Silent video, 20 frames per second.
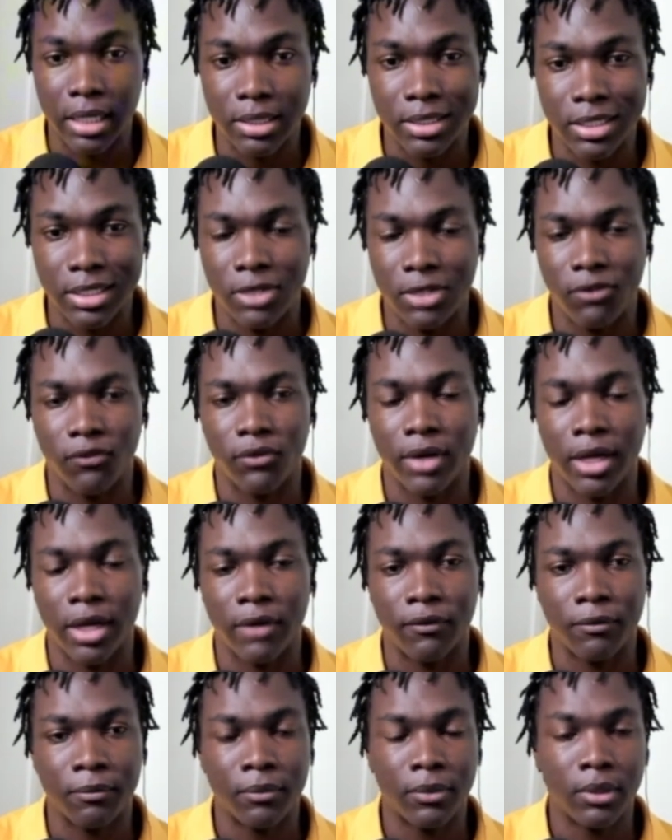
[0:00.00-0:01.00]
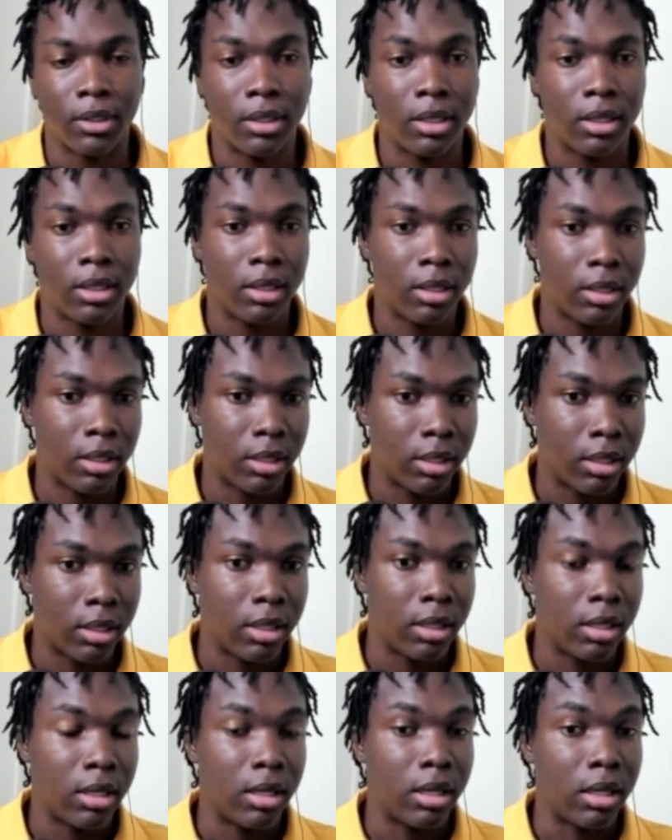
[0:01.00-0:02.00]
to e5.
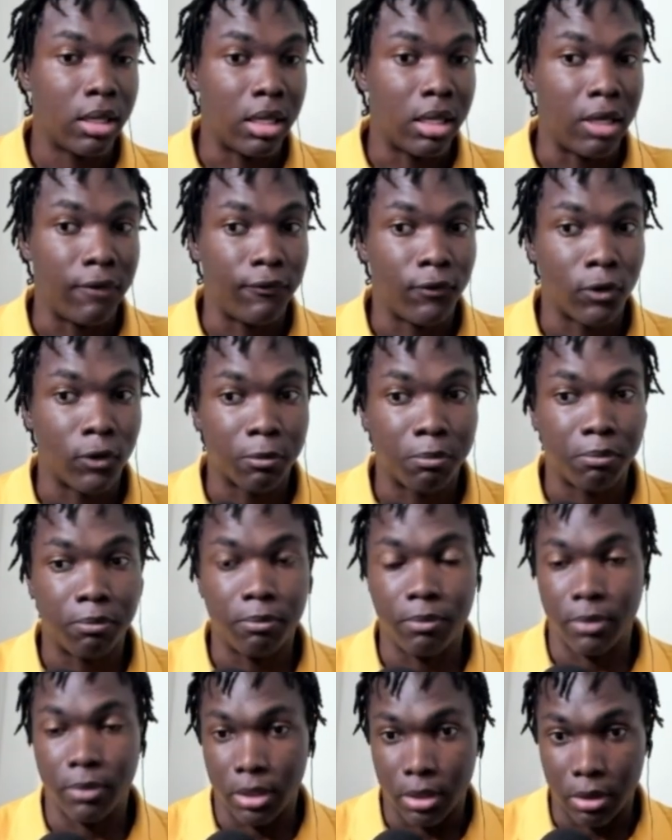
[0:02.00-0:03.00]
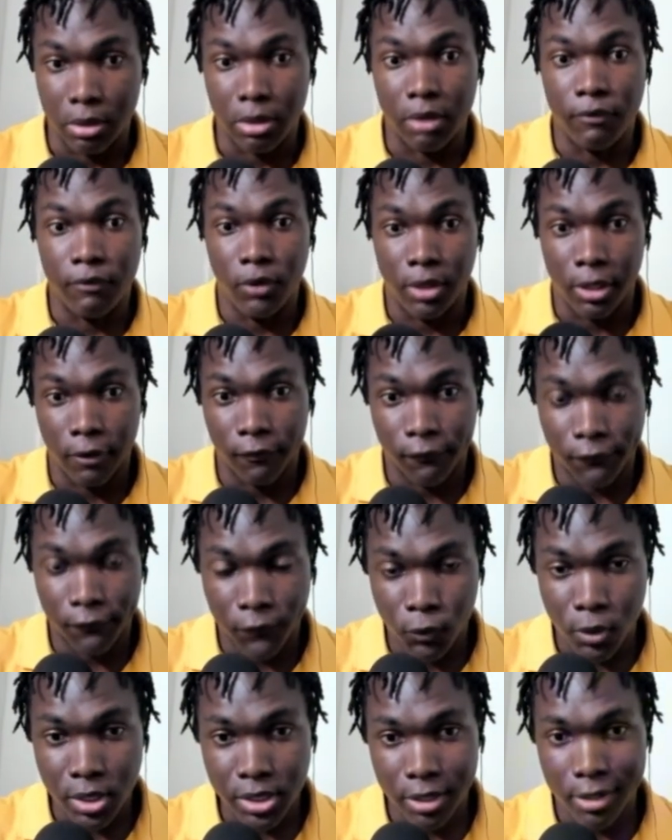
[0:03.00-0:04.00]
If you can
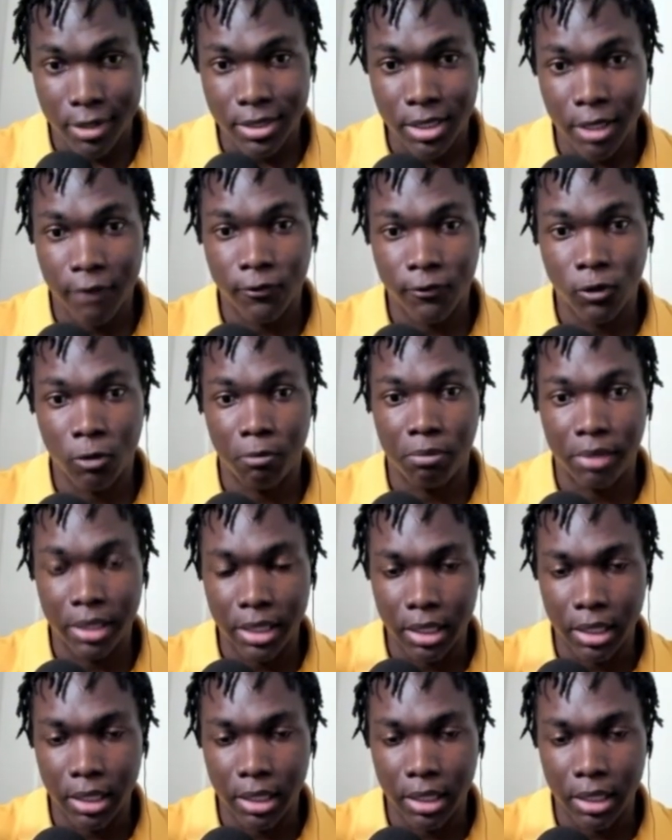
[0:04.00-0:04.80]
force yourself to play